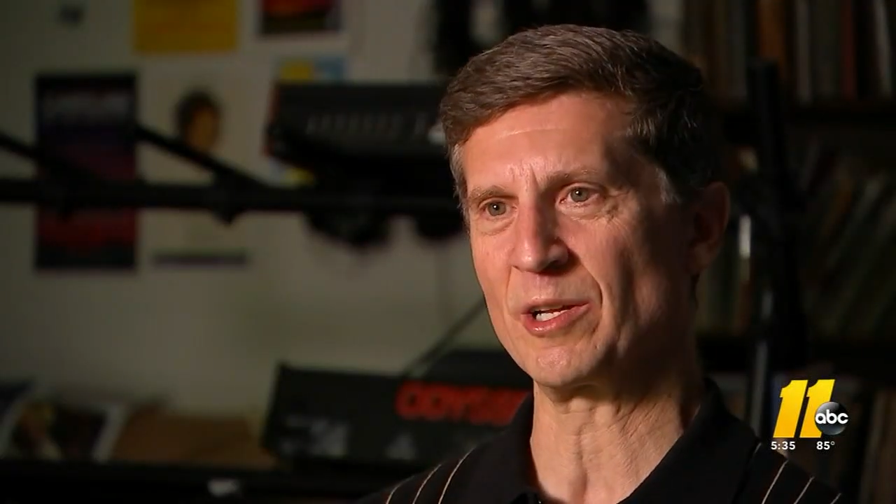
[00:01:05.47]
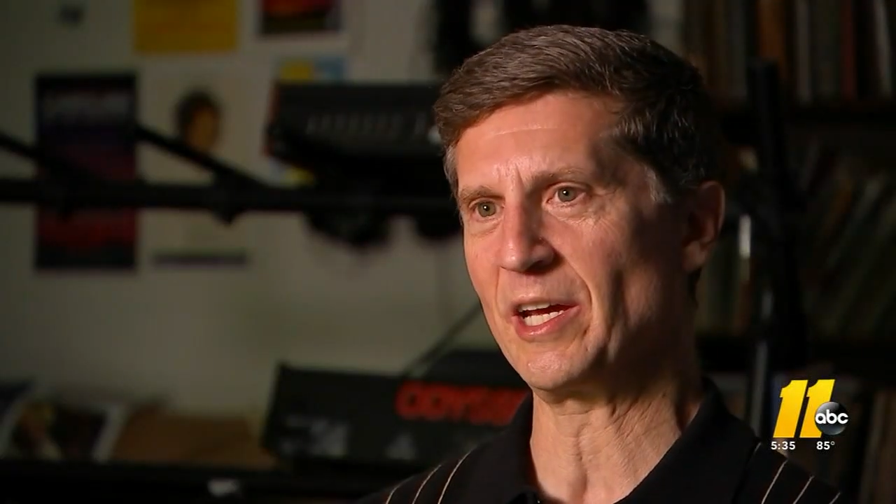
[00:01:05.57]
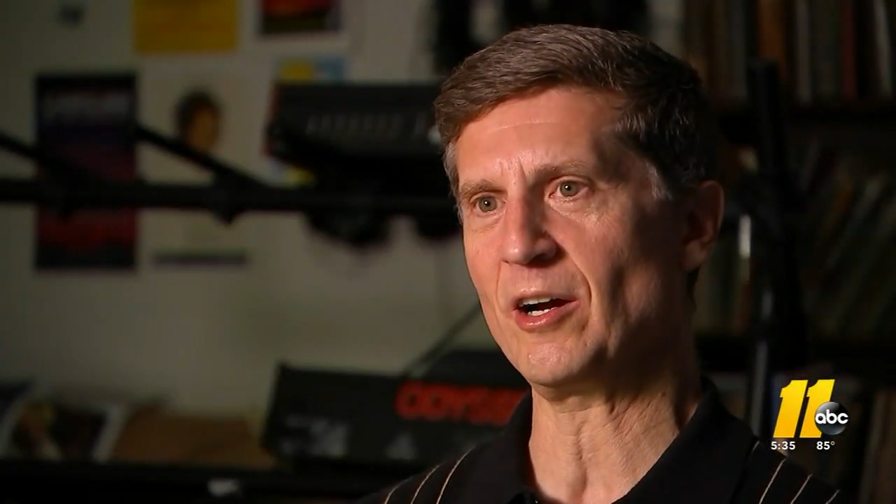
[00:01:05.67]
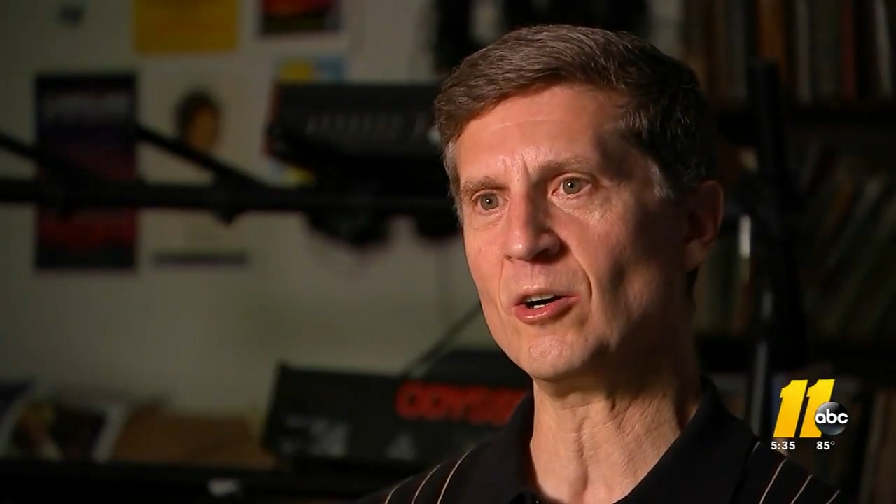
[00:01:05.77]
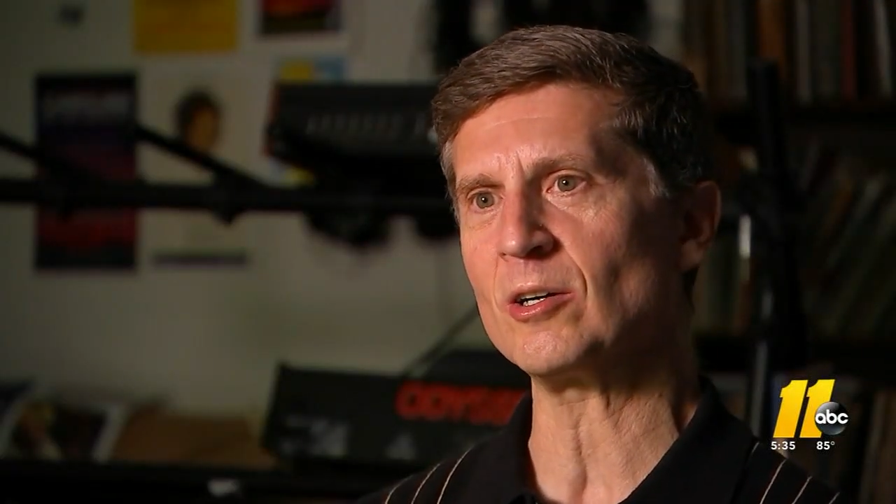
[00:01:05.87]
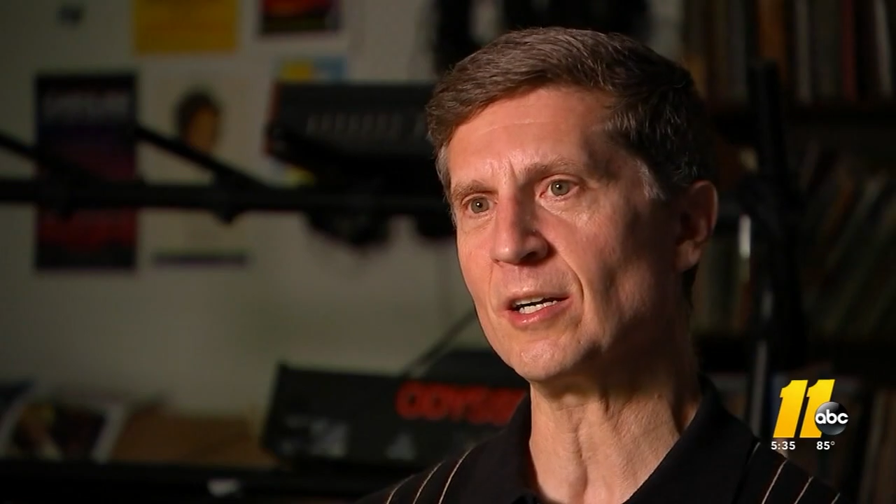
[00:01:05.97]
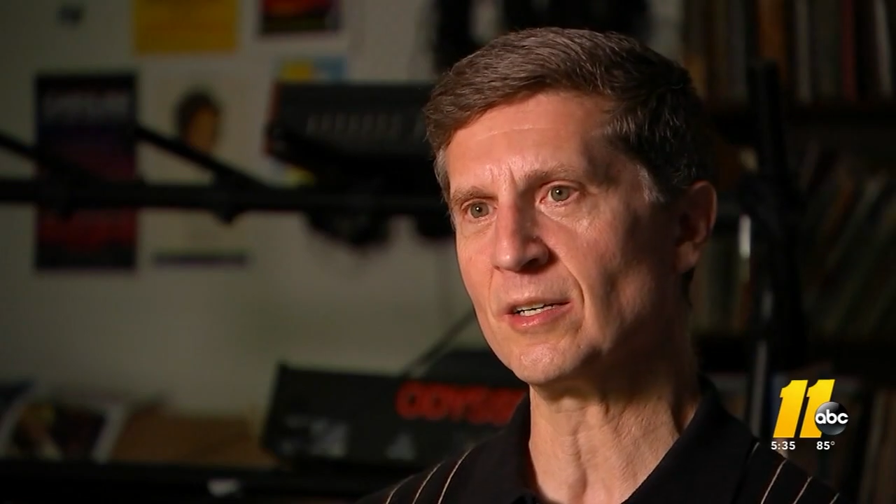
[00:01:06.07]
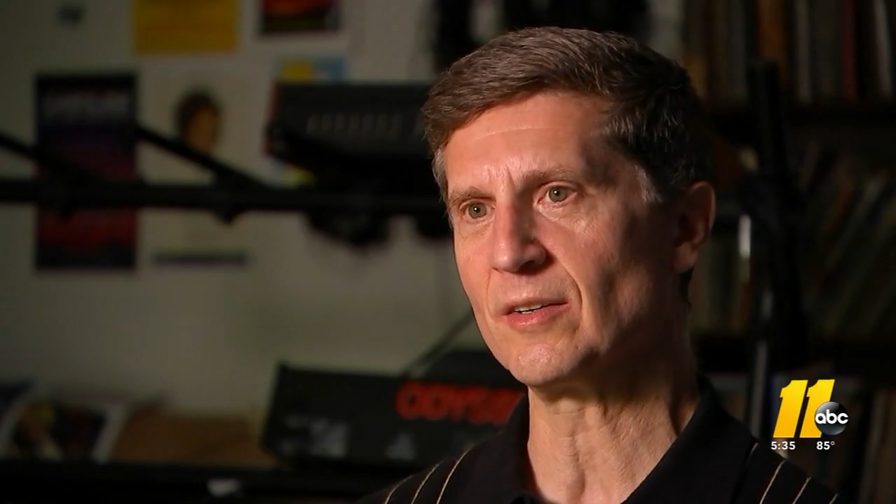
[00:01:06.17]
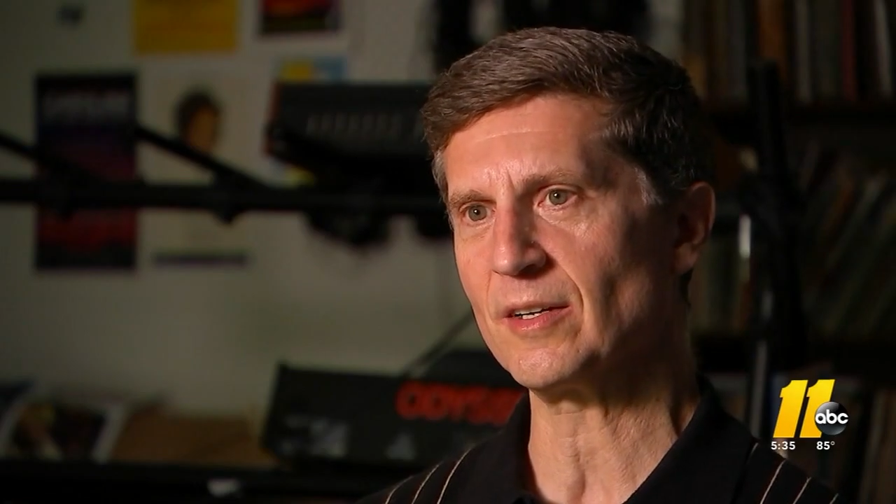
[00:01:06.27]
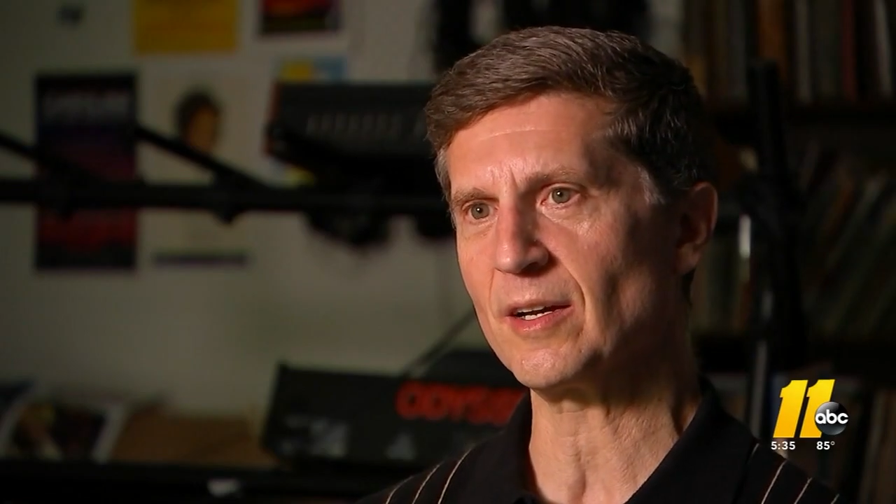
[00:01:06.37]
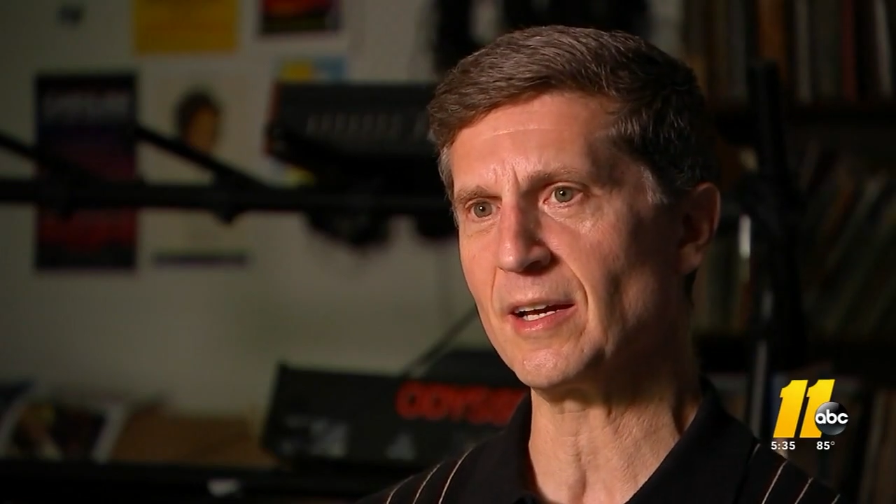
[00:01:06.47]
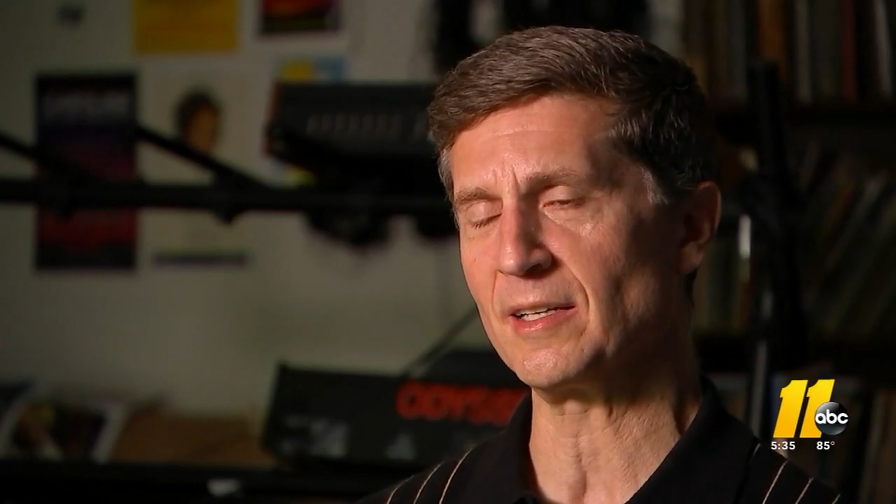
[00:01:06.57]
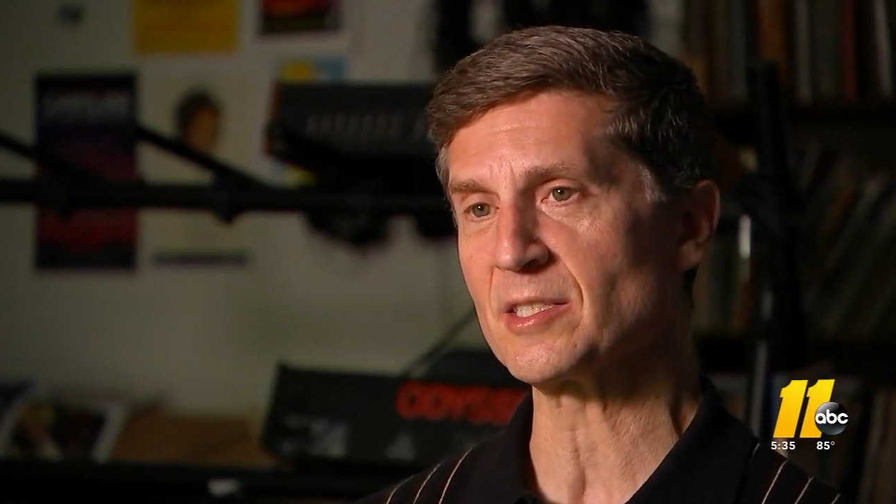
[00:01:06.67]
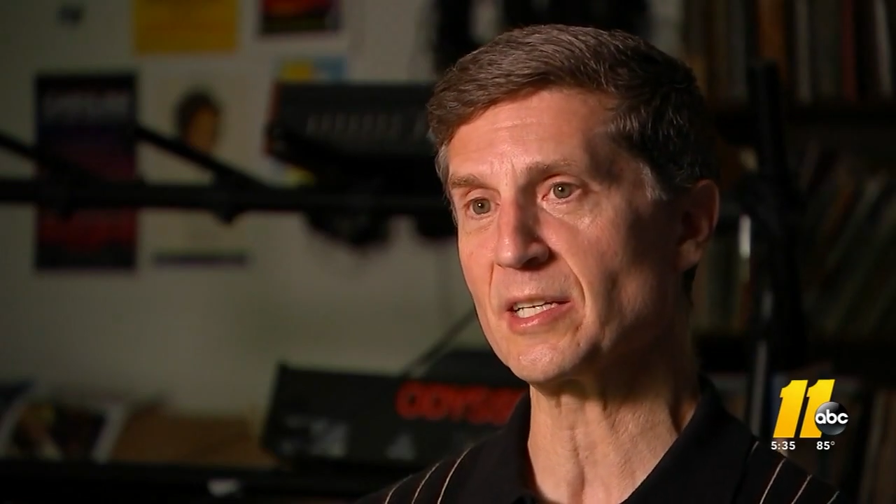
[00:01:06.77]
where they are. Program